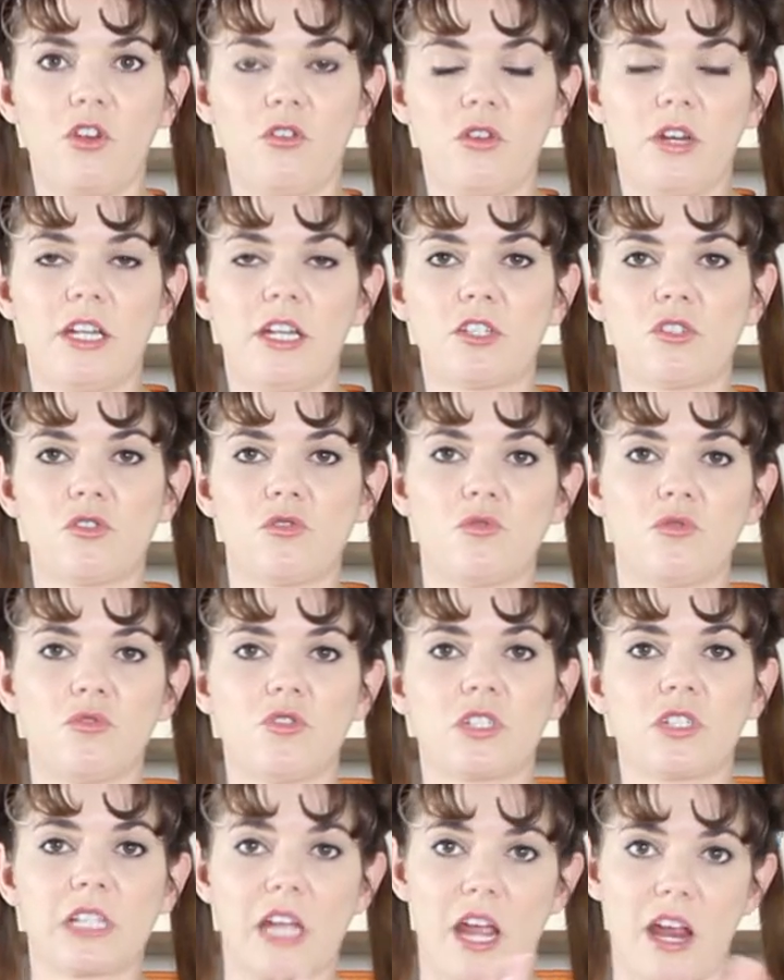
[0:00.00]
need to
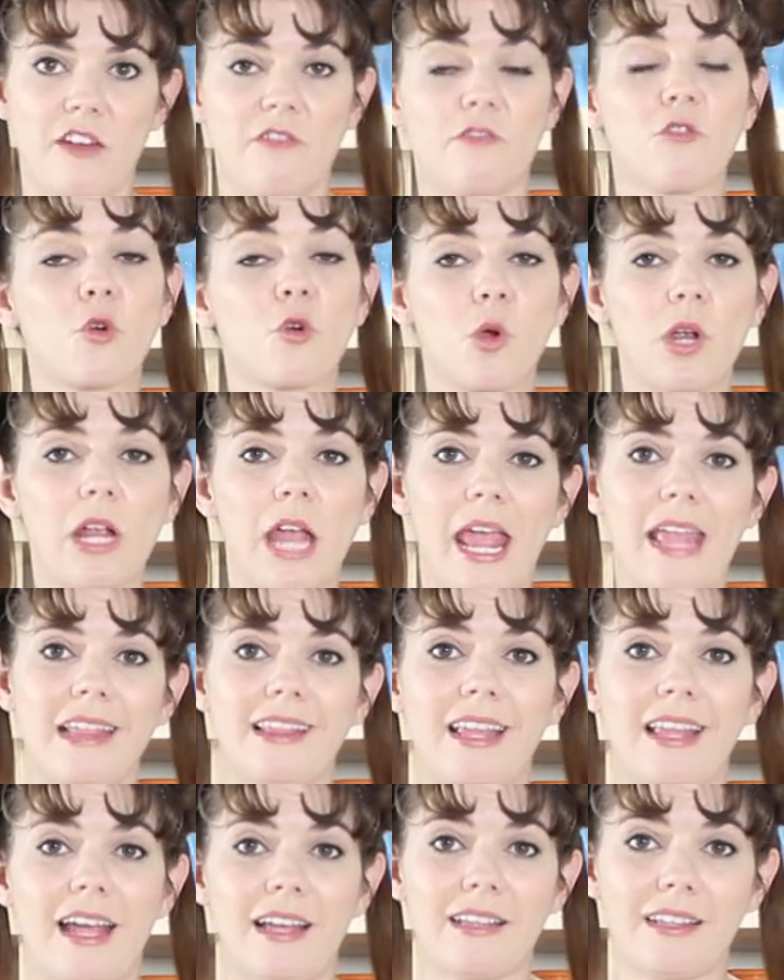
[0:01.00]
just kind of create
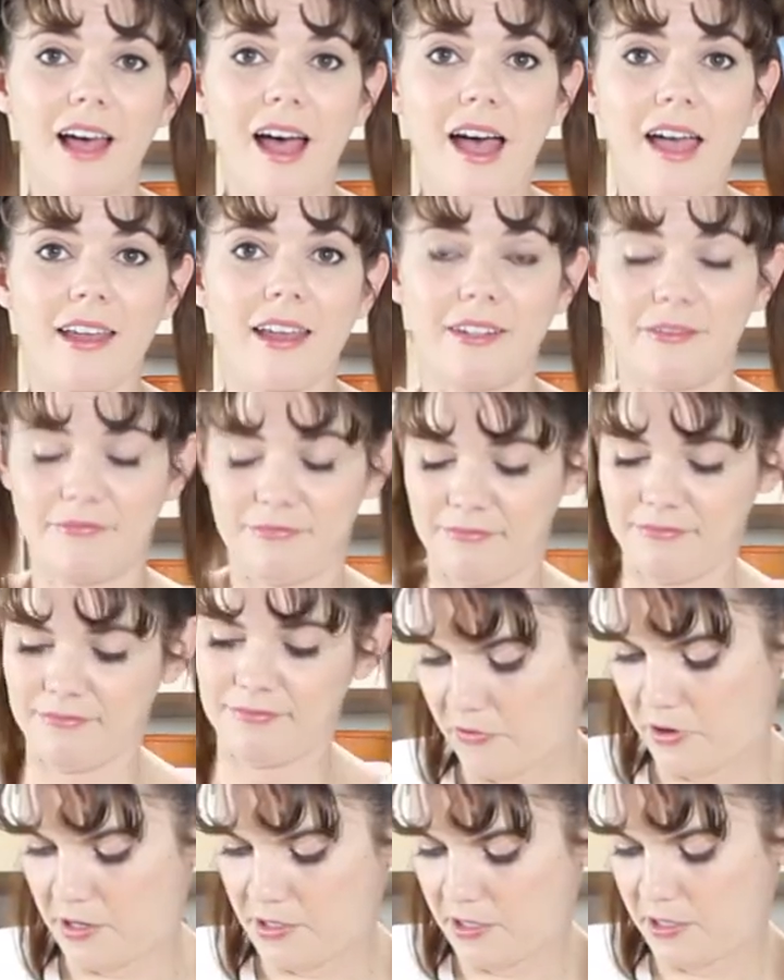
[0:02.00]
that line.
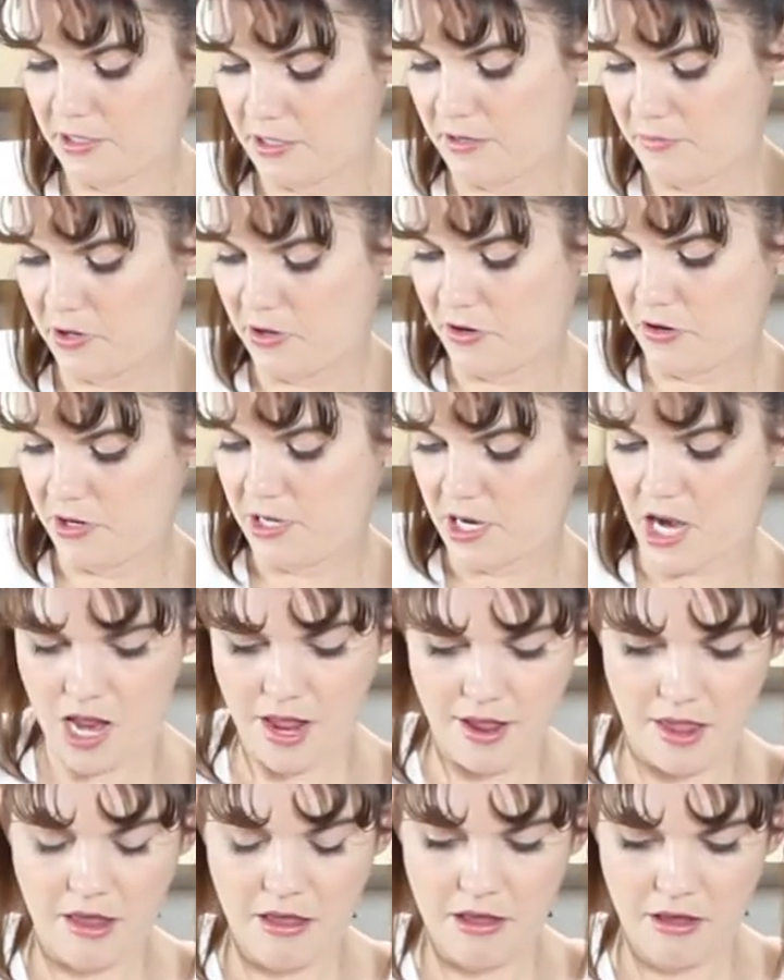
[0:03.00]
Tape your wax
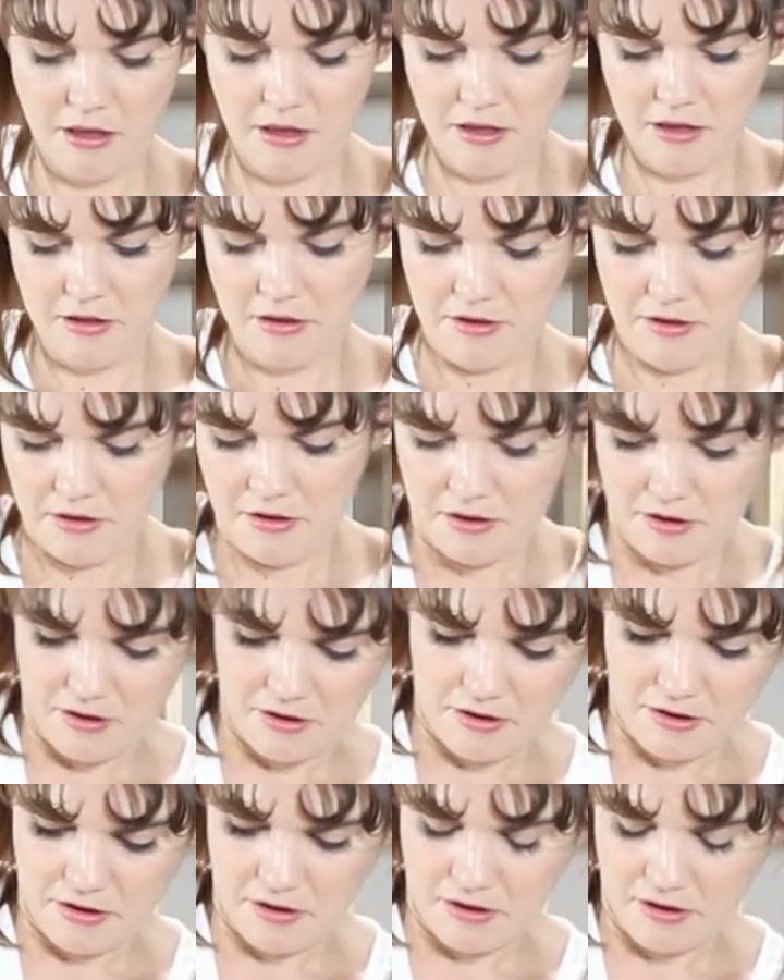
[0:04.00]
paper down
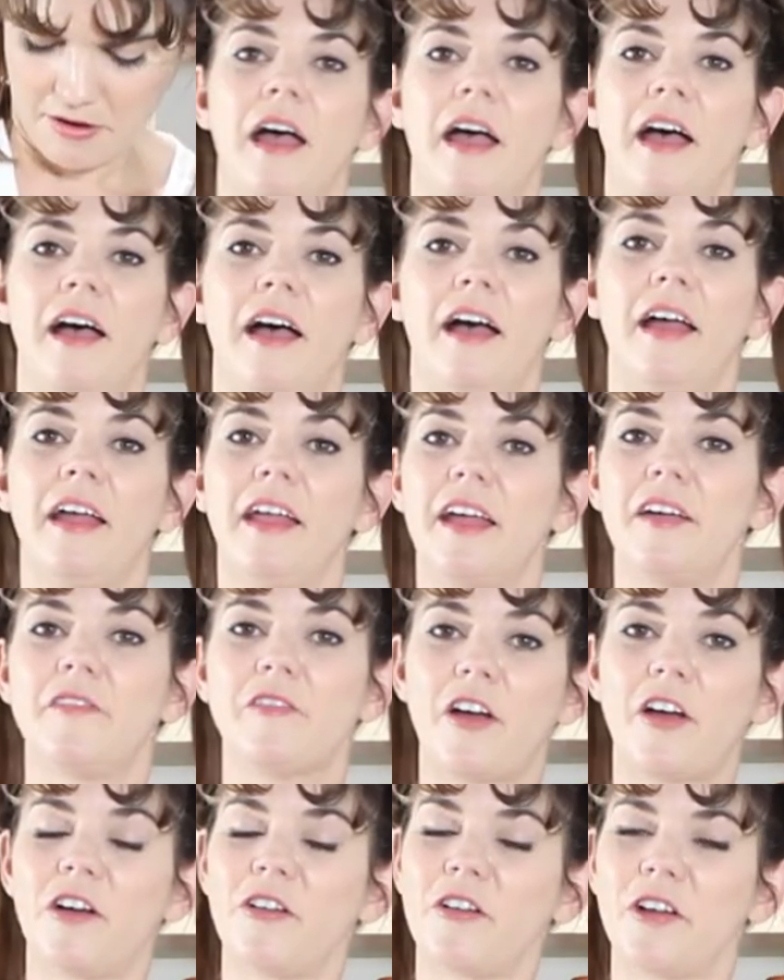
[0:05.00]
also. I
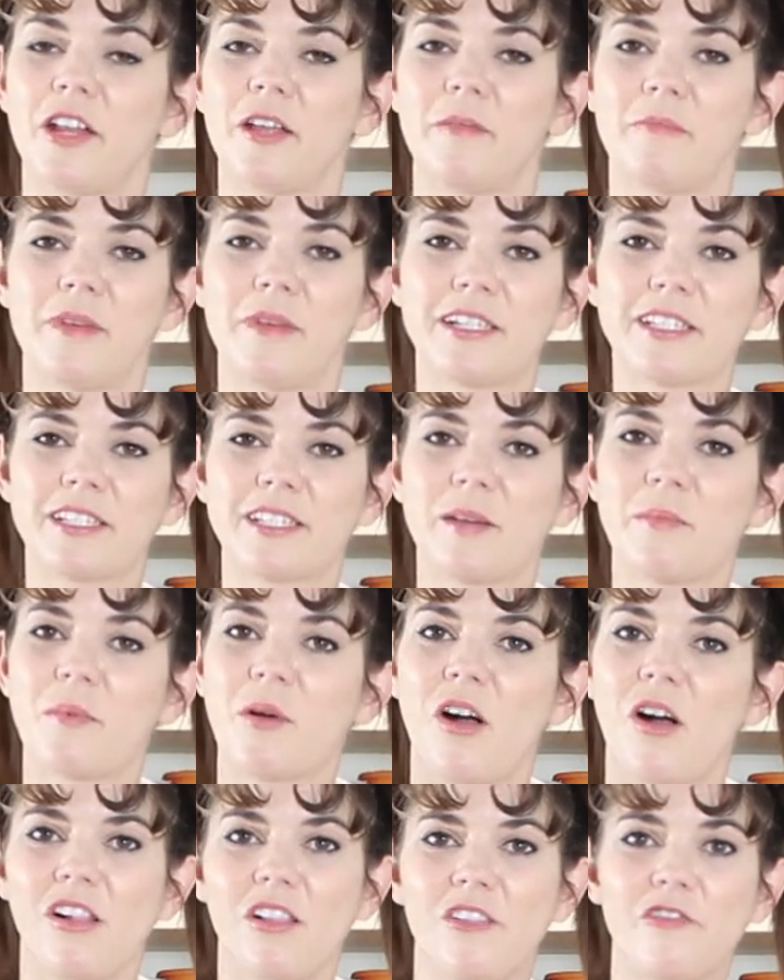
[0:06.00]
have already mixed up
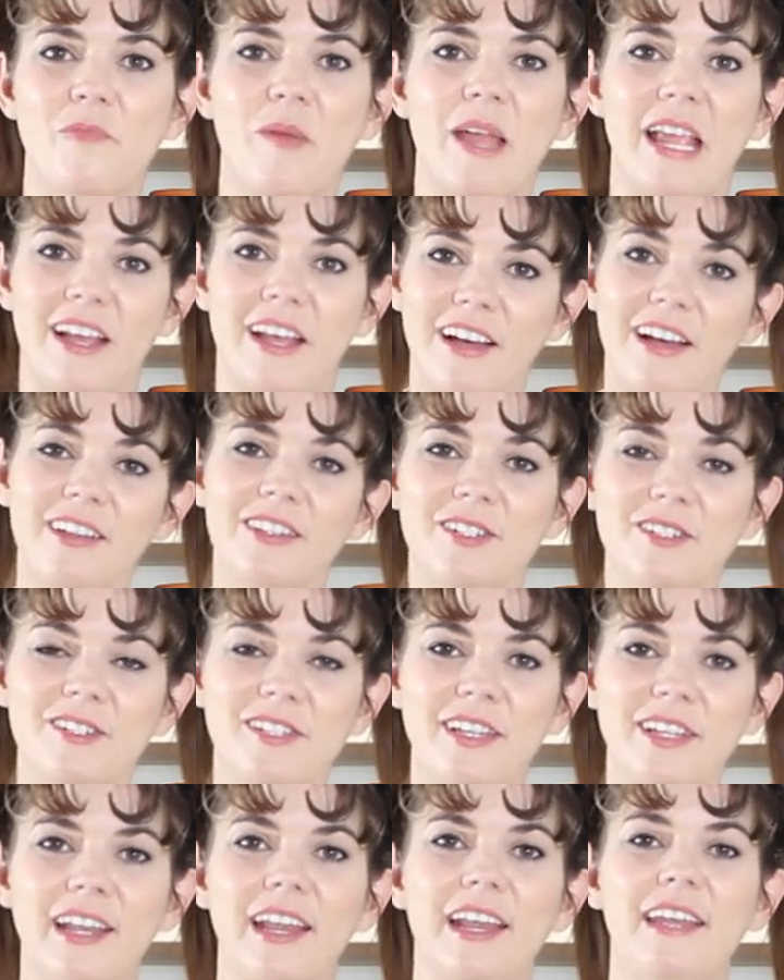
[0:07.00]
all of my colors
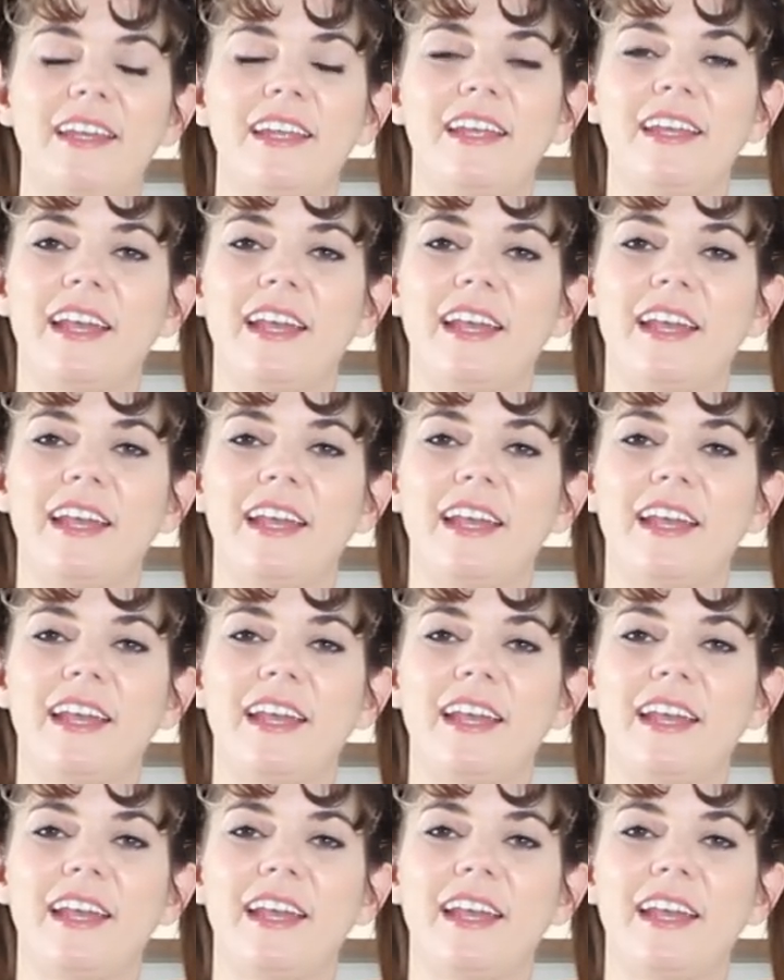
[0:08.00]
that I need.